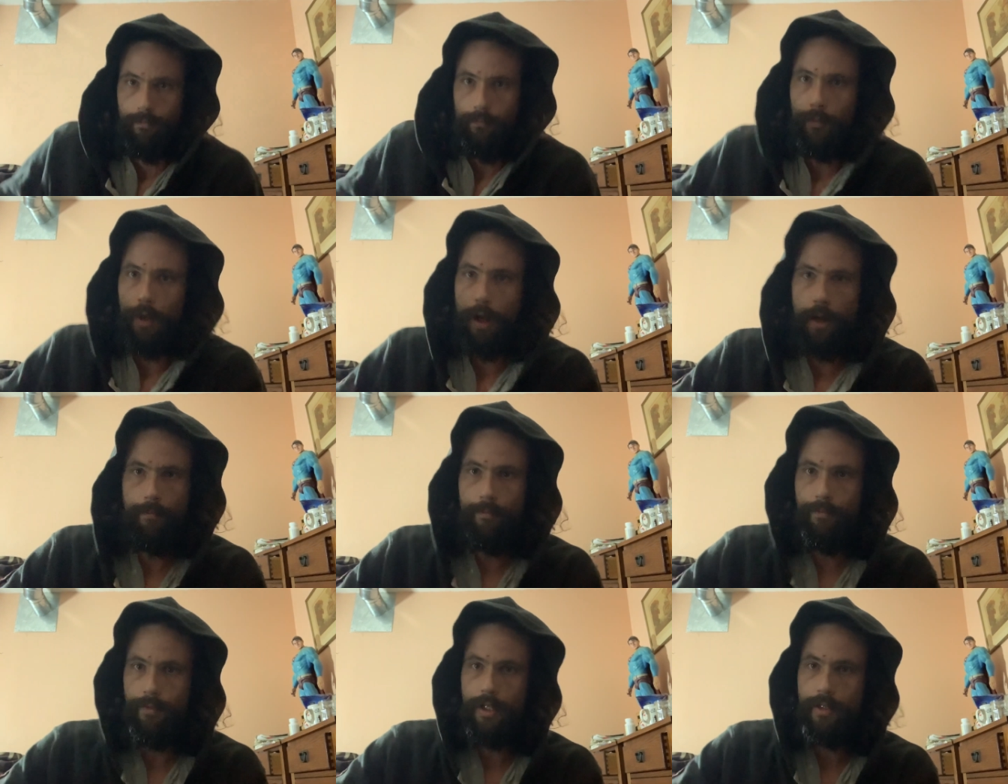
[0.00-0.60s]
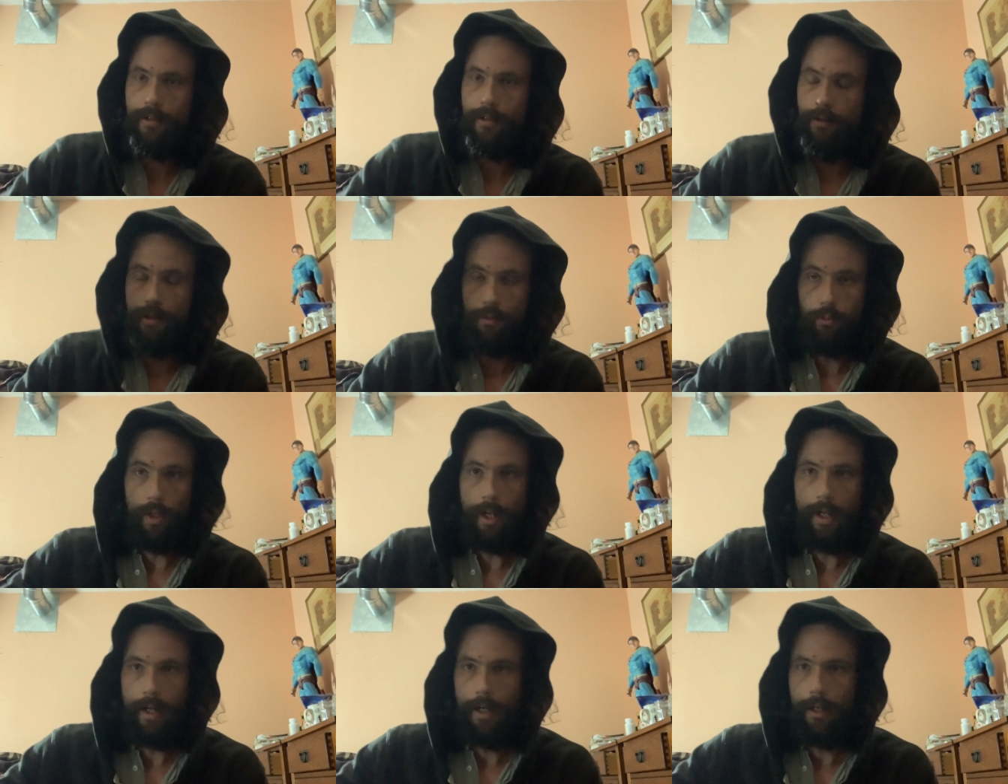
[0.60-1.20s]
um, this is
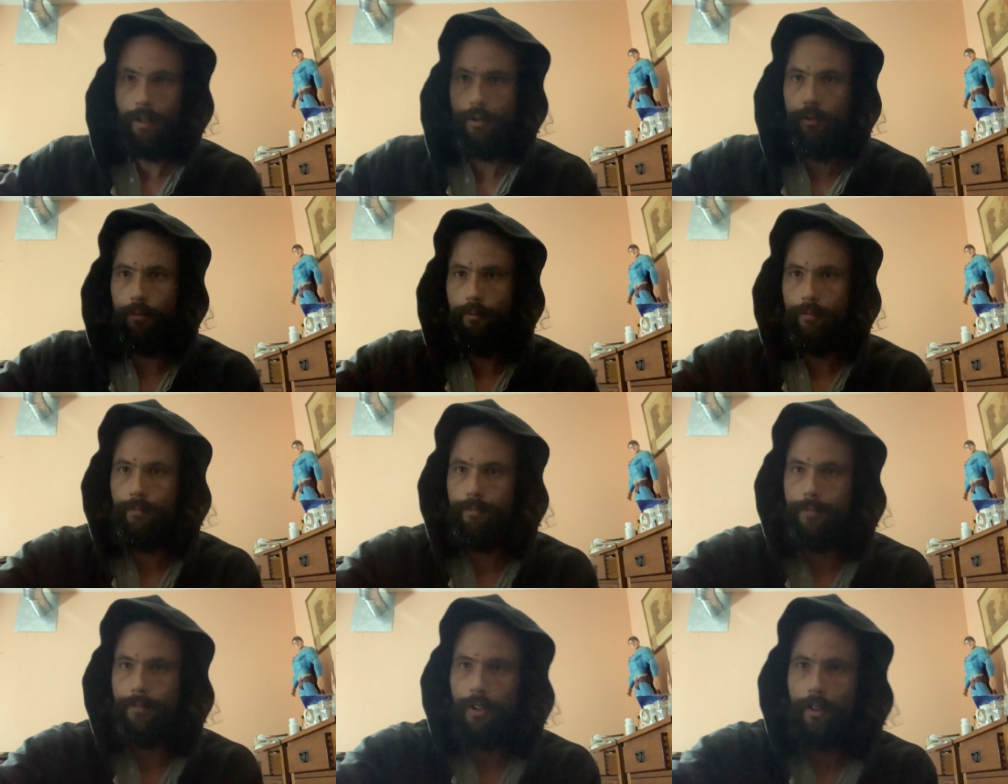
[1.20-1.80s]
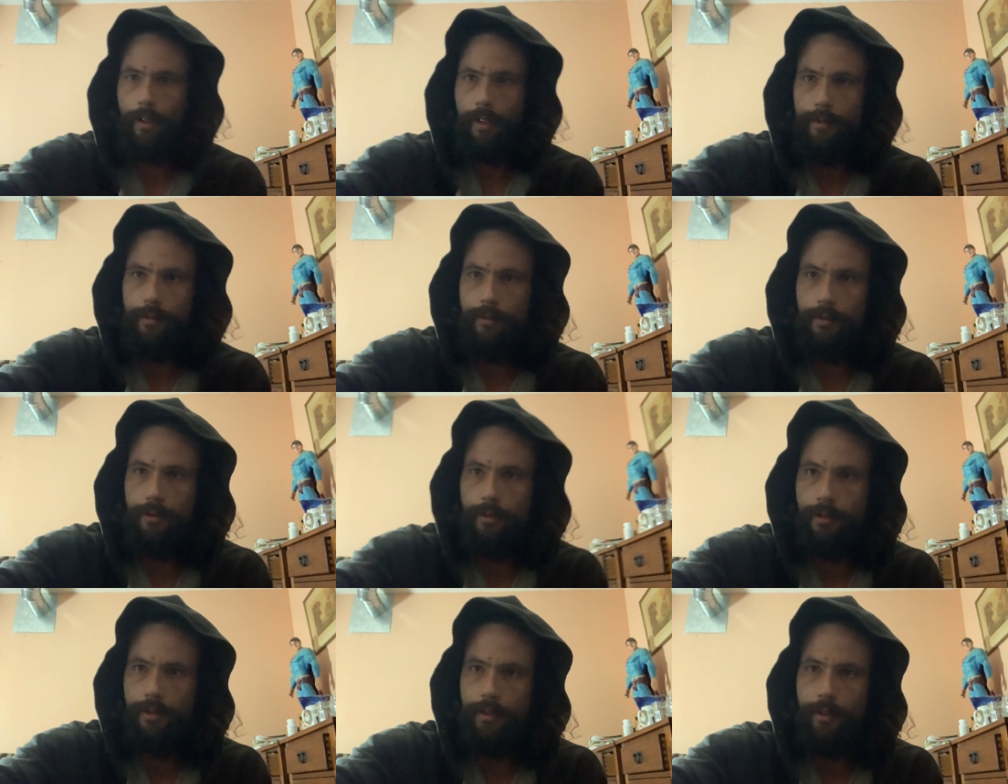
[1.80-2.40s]
what I got to do. All right.
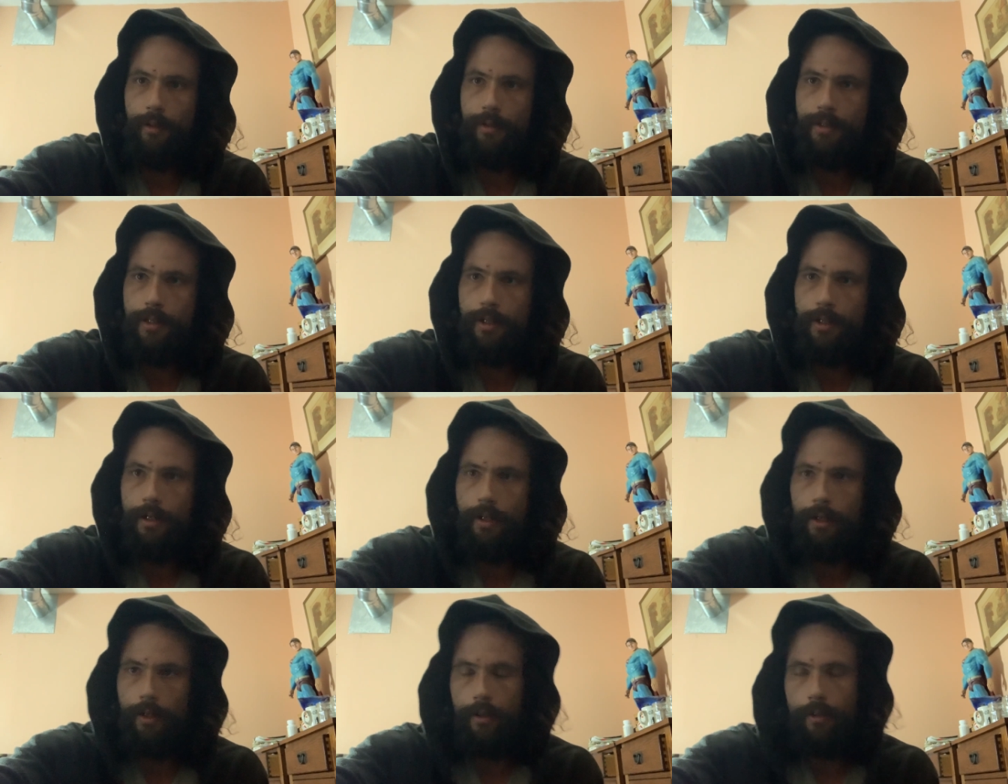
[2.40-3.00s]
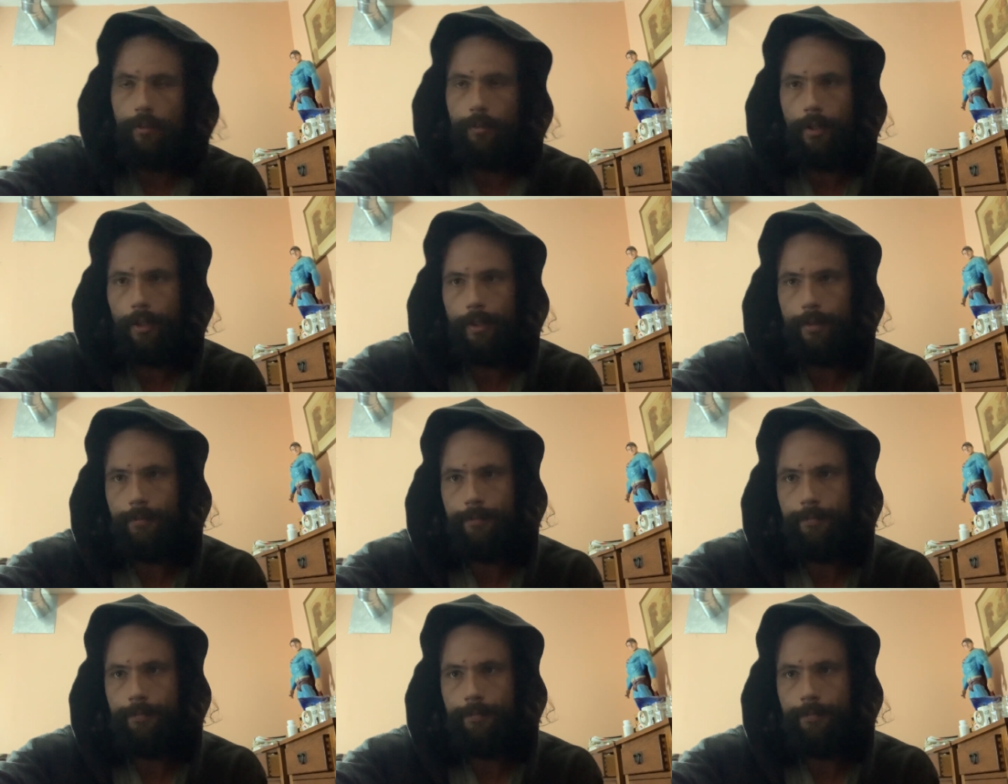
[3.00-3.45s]
Y'all take care. Bye.